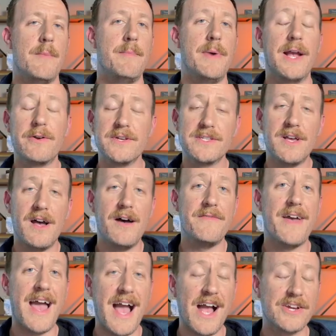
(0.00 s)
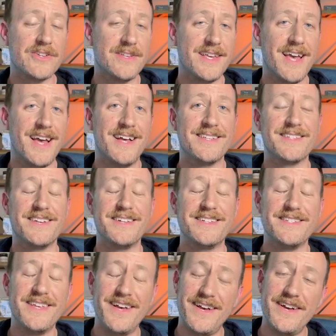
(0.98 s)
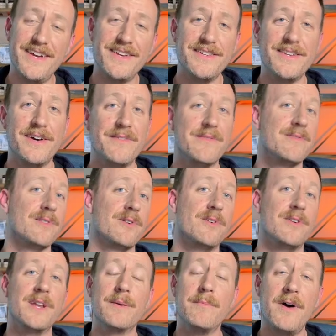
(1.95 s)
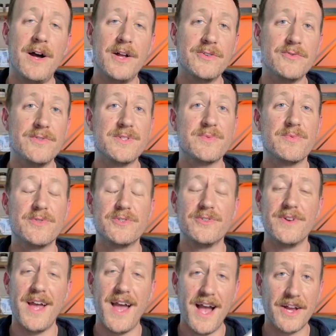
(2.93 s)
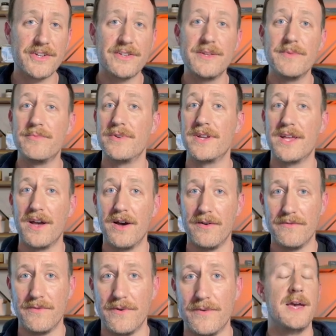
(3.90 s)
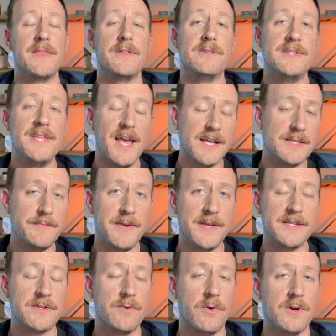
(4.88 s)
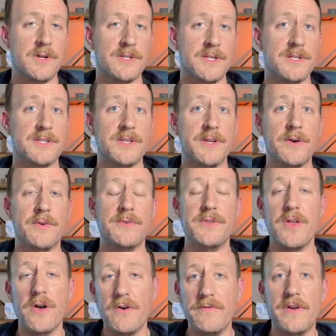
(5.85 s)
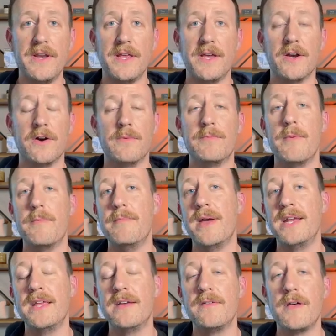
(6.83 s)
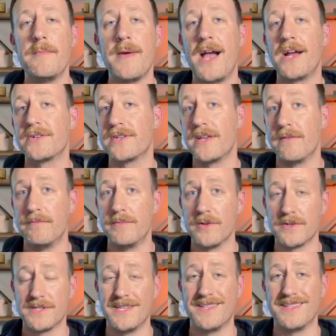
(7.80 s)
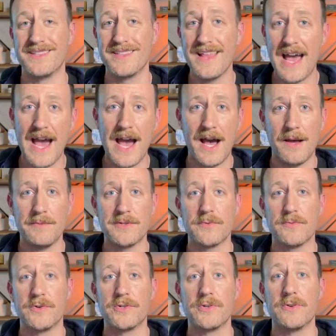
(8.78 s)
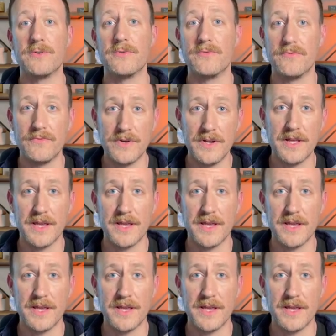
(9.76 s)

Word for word: Microsoft actually has a ton of learning modules, which are actually pretty helpful. They're text based courses, so no video, but many of them actually have built in labs, which are really